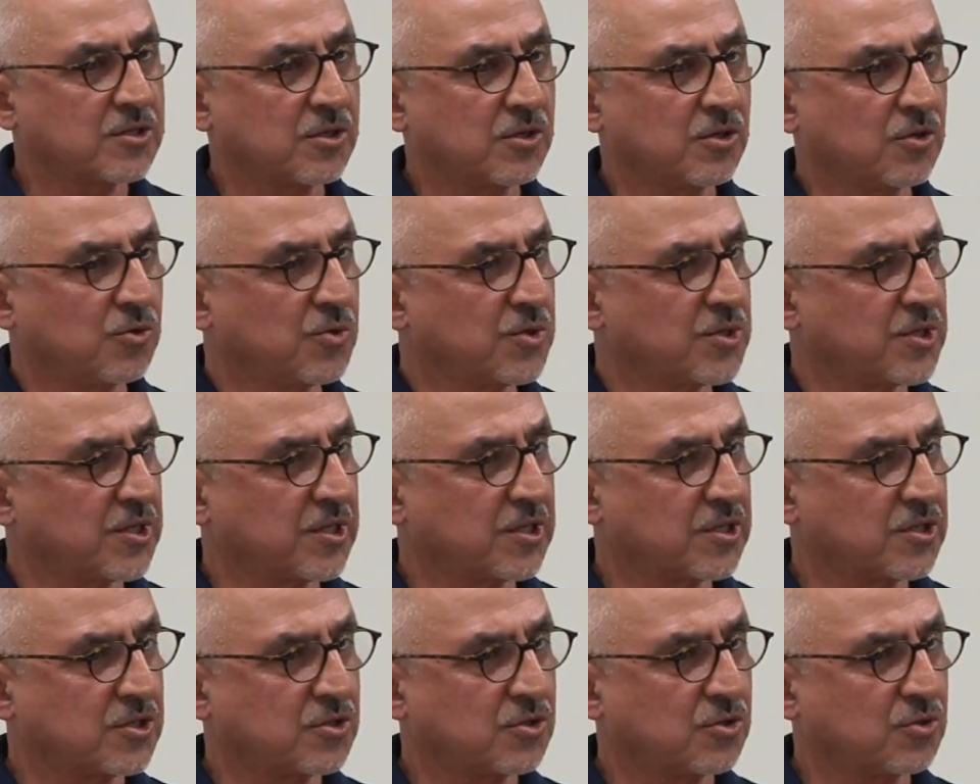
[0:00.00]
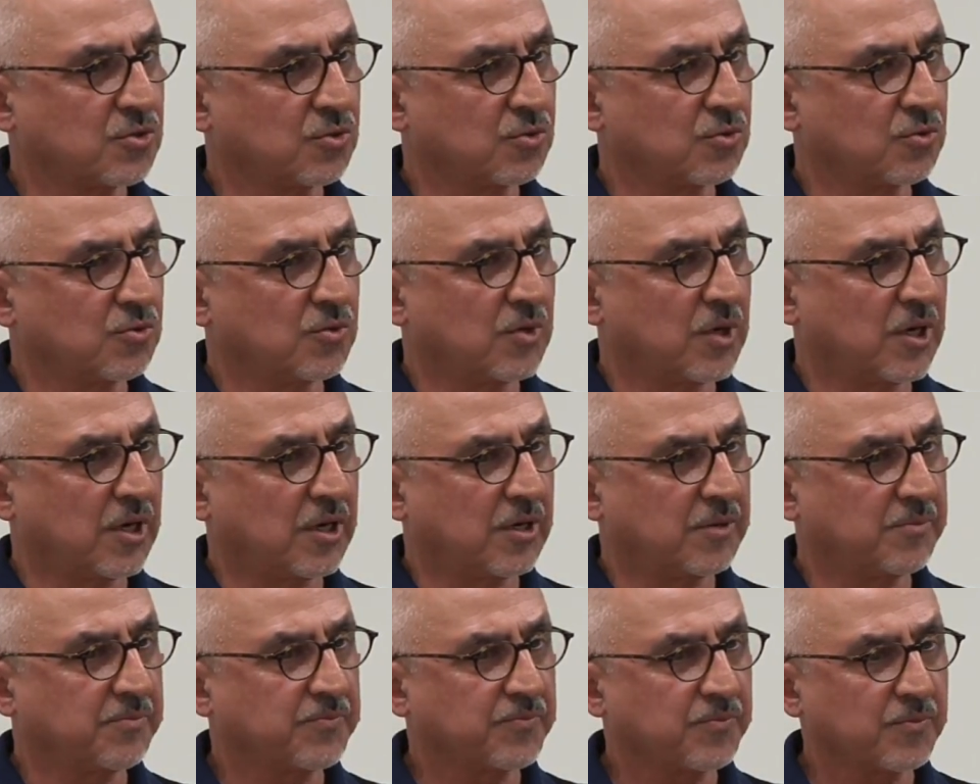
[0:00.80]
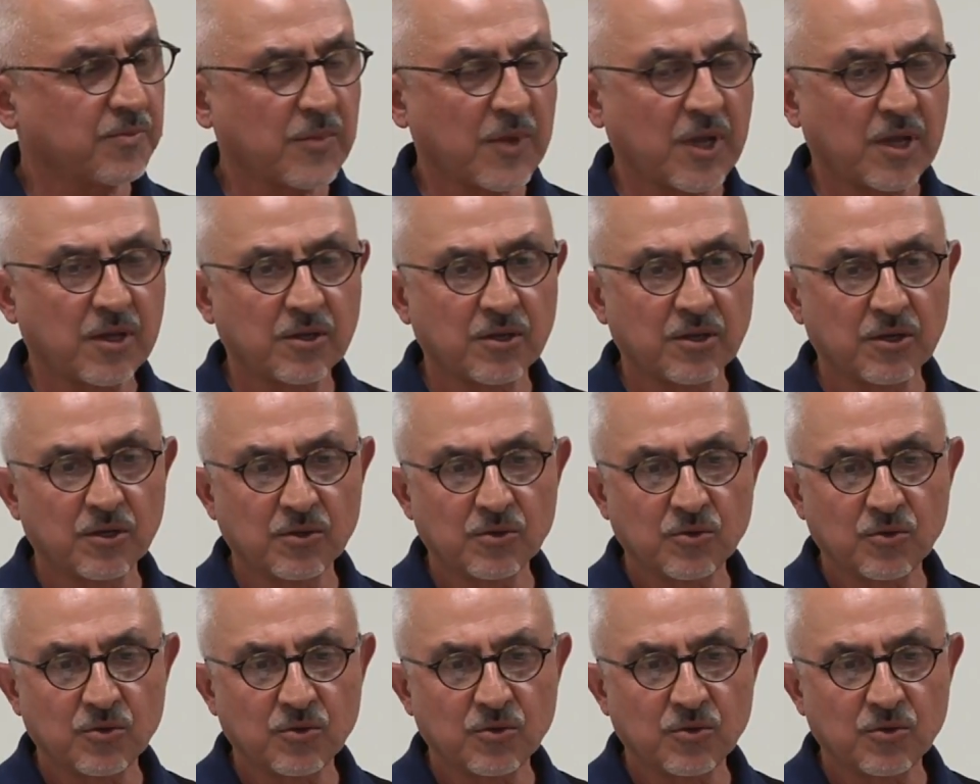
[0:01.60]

uses to, um, you know,